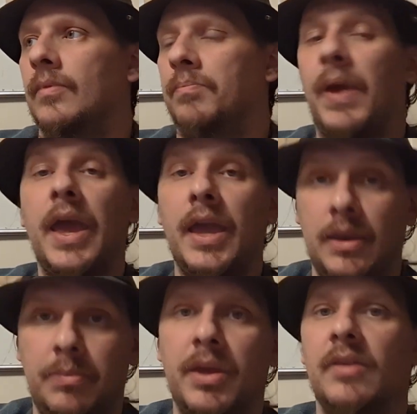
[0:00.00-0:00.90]

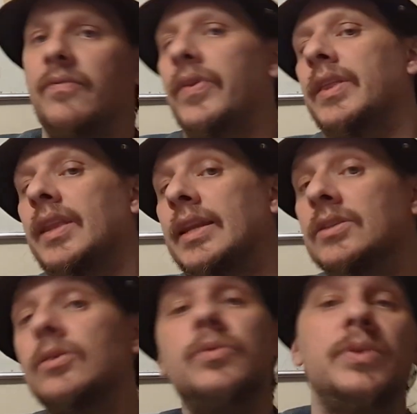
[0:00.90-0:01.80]
pain being inflicted. That's
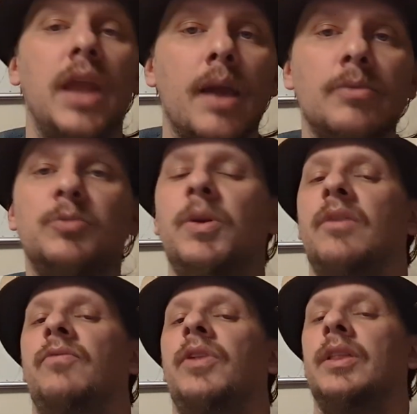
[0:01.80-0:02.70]
still damage being
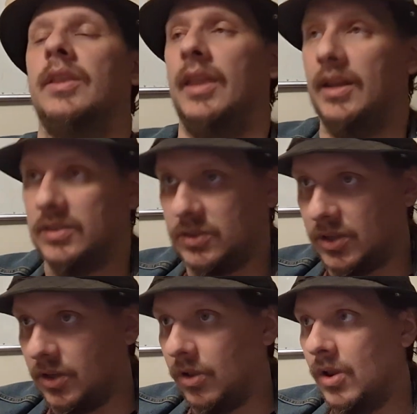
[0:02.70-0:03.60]
inflicted. That is
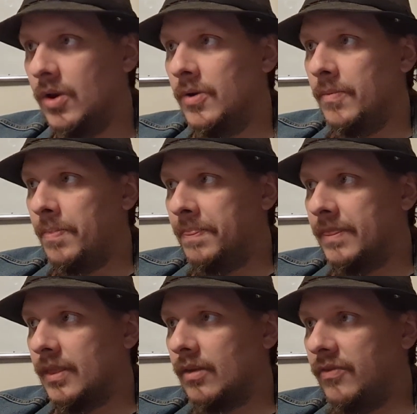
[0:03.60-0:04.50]
still
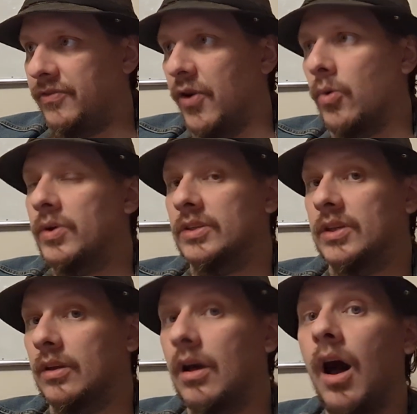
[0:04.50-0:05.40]
focus
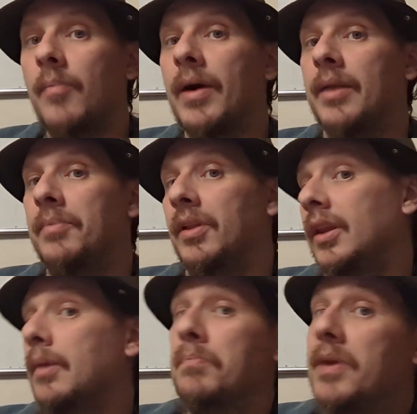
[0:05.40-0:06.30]
and combat
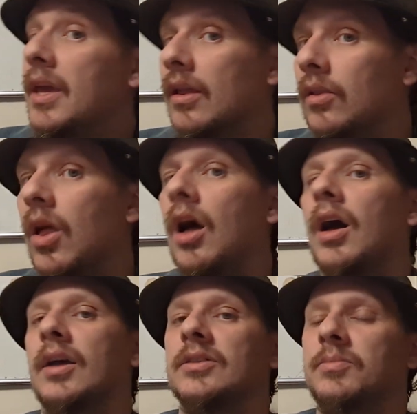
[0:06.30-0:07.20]
ability being
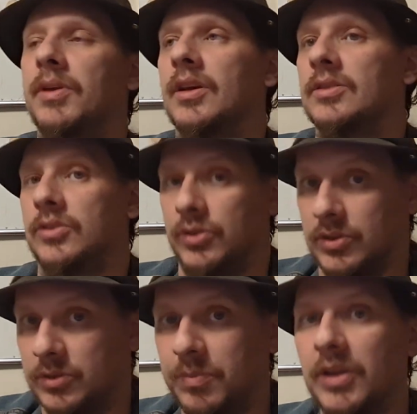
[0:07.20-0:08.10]
lost because a
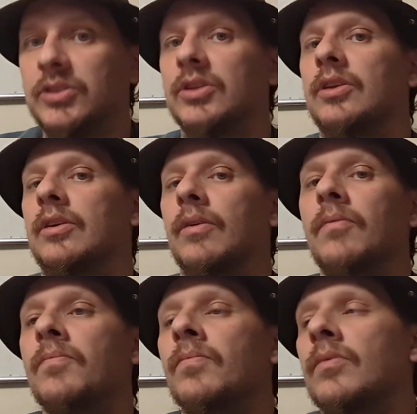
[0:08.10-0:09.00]
dude is punching you.
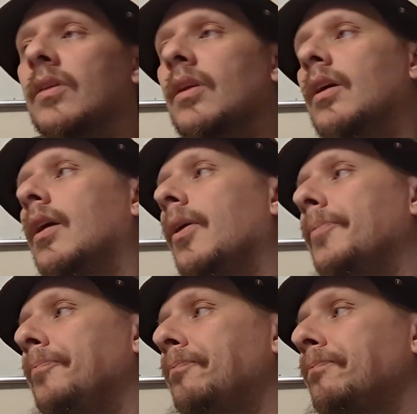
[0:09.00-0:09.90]

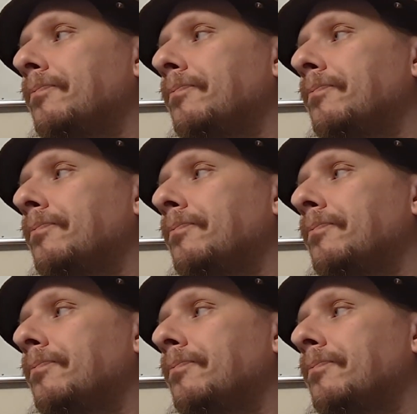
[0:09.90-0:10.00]
So